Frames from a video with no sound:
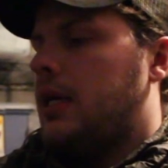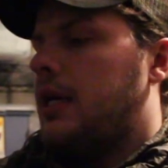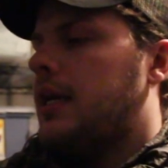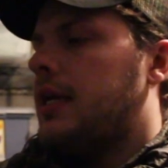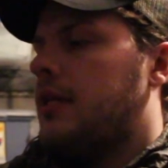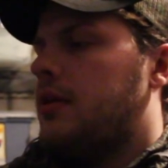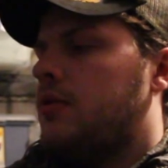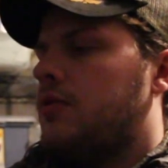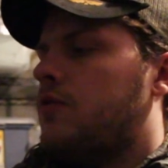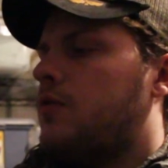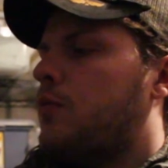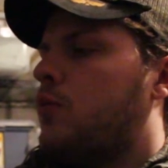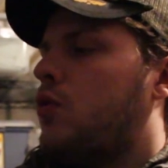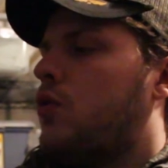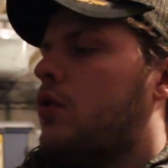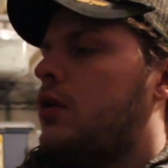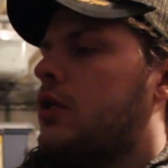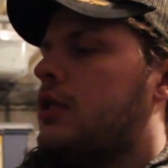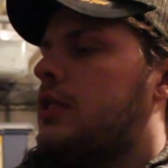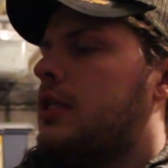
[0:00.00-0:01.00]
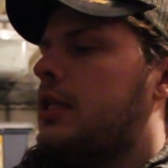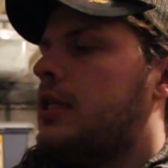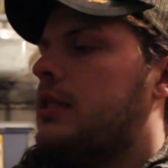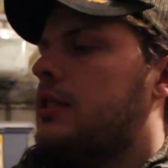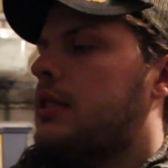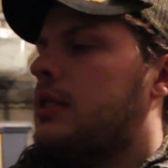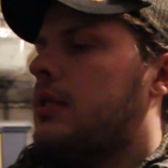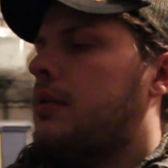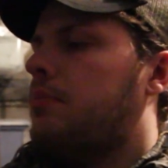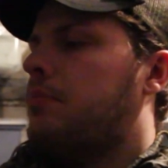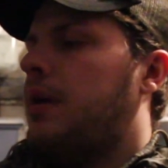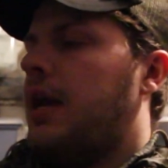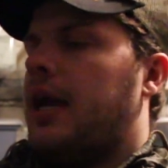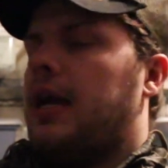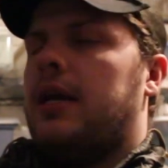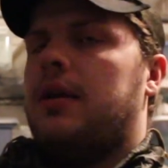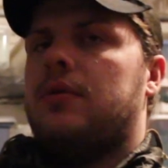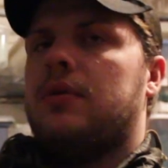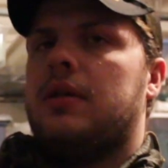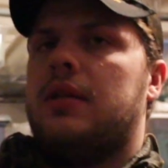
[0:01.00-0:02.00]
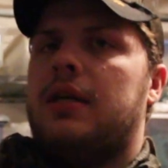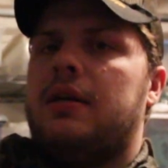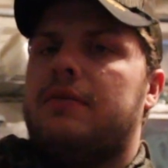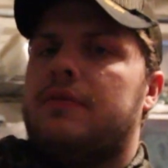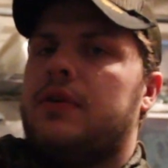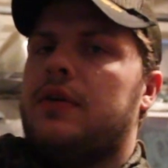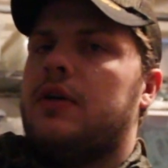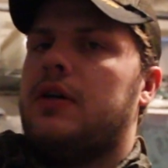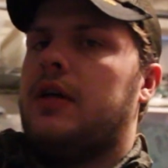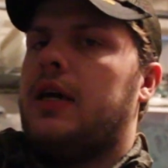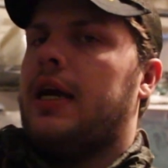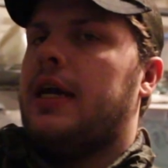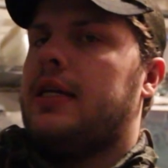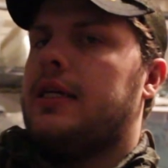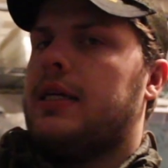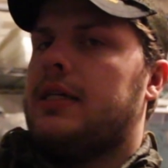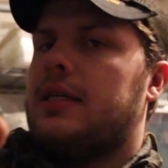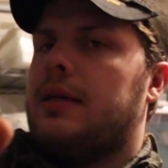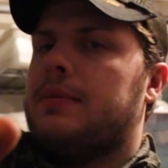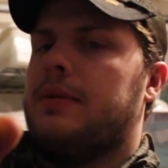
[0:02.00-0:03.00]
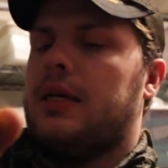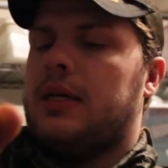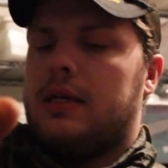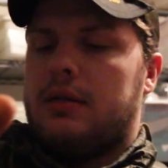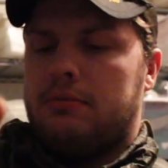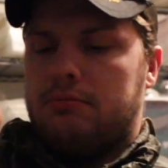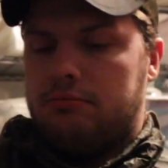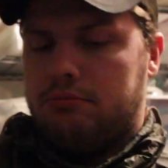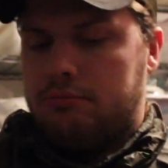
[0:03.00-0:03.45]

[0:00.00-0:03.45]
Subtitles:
Get those from horses. Pain reliever antiseptic.